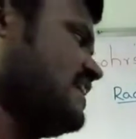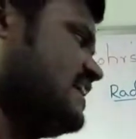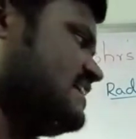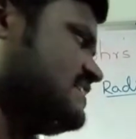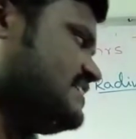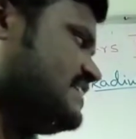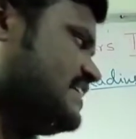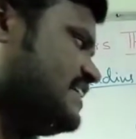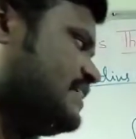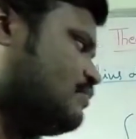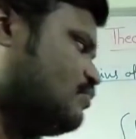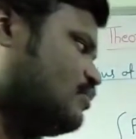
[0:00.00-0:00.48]

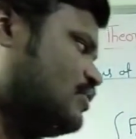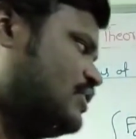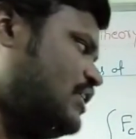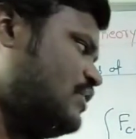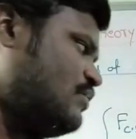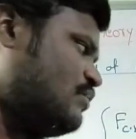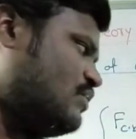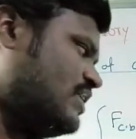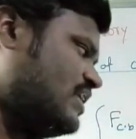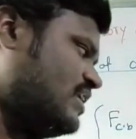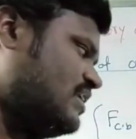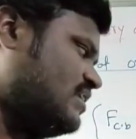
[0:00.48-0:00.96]
here only
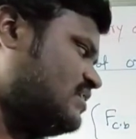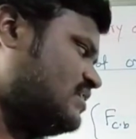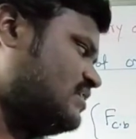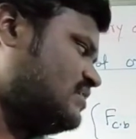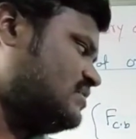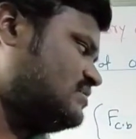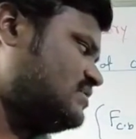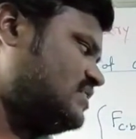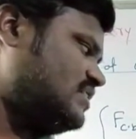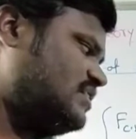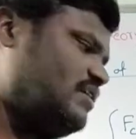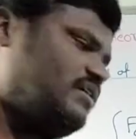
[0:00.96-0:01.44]
one r,
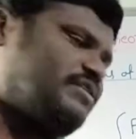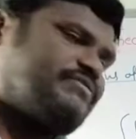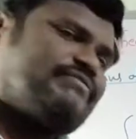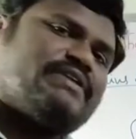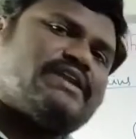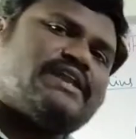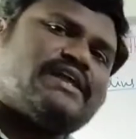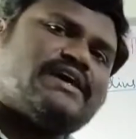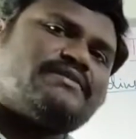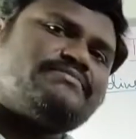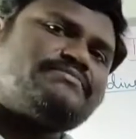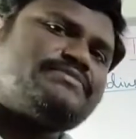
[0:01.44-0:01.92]
that r
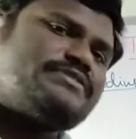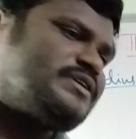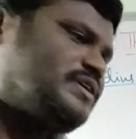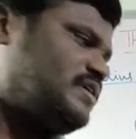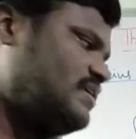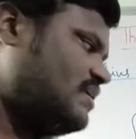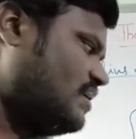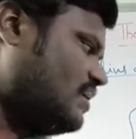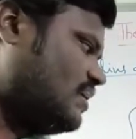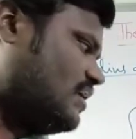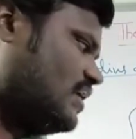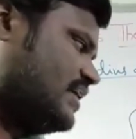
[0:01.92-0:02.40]
becomes
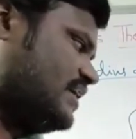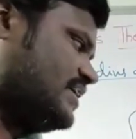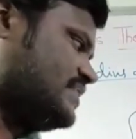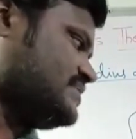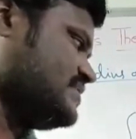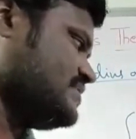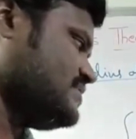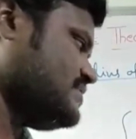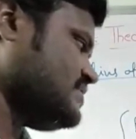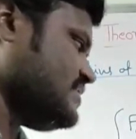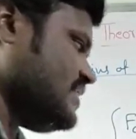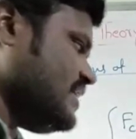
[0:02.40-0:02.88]
RHS
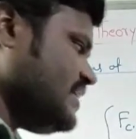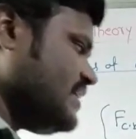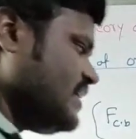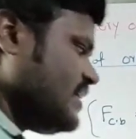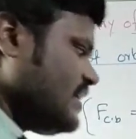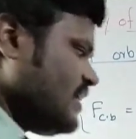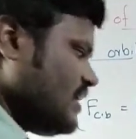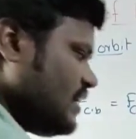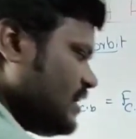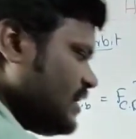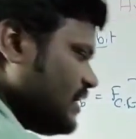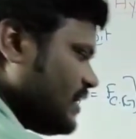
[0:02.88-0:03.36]
side.
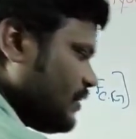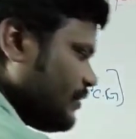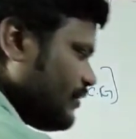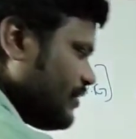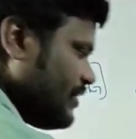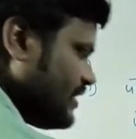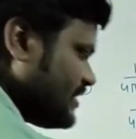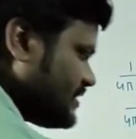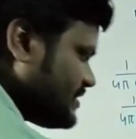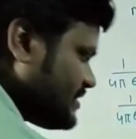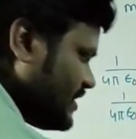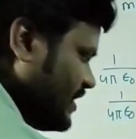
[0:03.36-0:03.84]
Now here
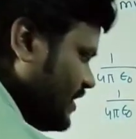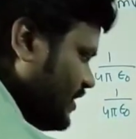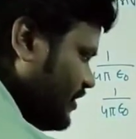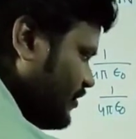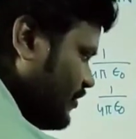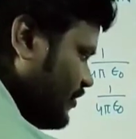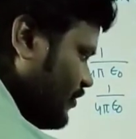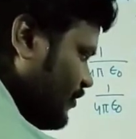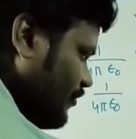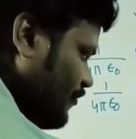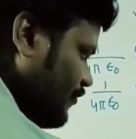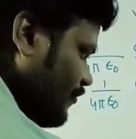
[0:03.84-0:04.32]
see
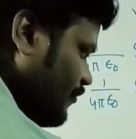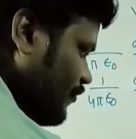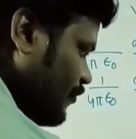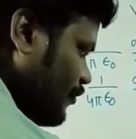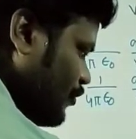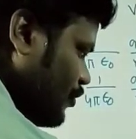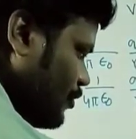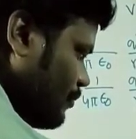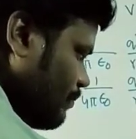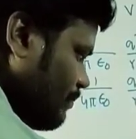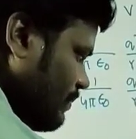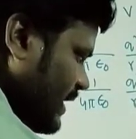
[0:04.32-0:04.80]
4
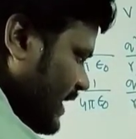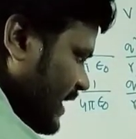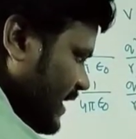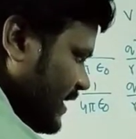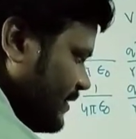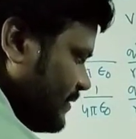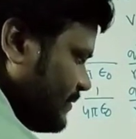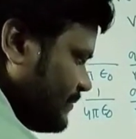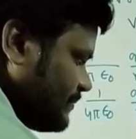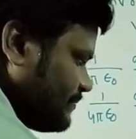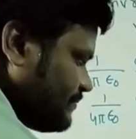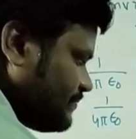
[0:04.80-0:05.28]
pi
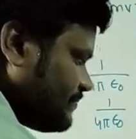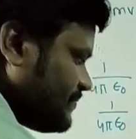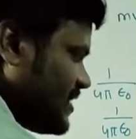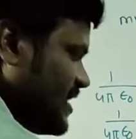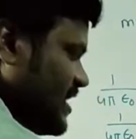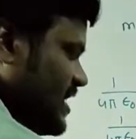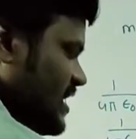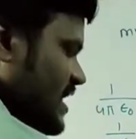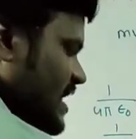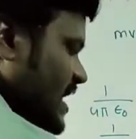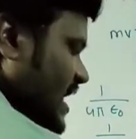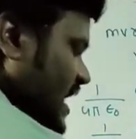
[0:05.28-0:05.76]

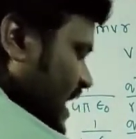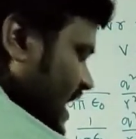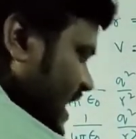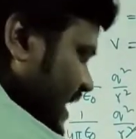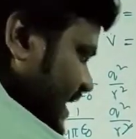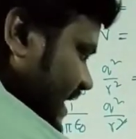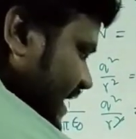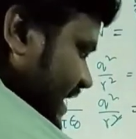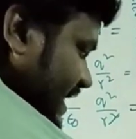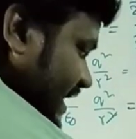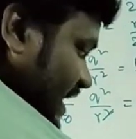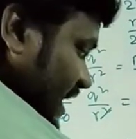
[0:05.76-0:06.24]
and
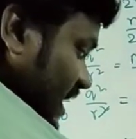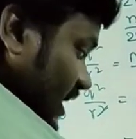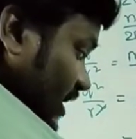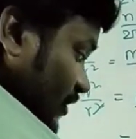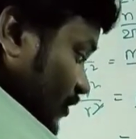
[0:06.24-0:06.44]
here